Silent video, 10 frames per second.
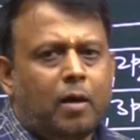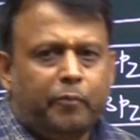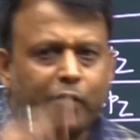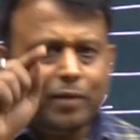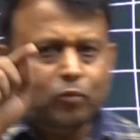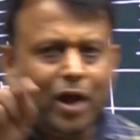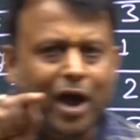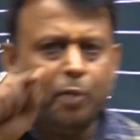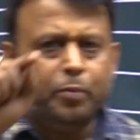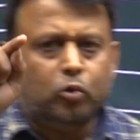
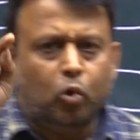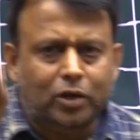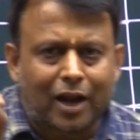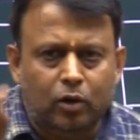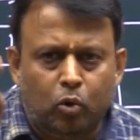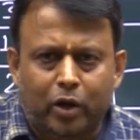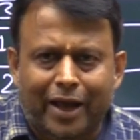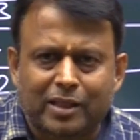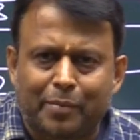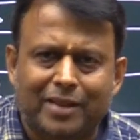Formula of total node
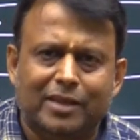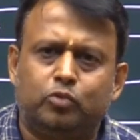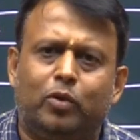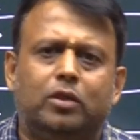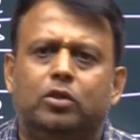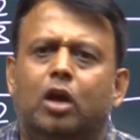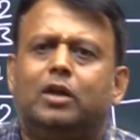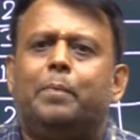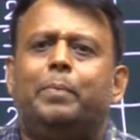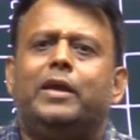n minus 1
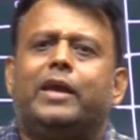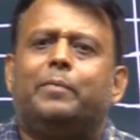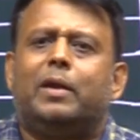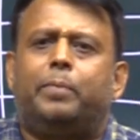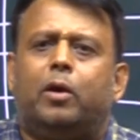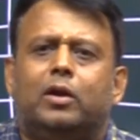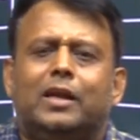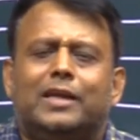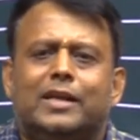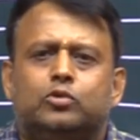not applicable for
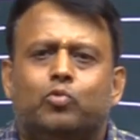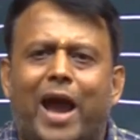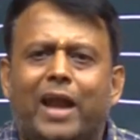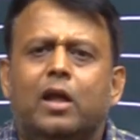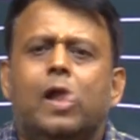dz square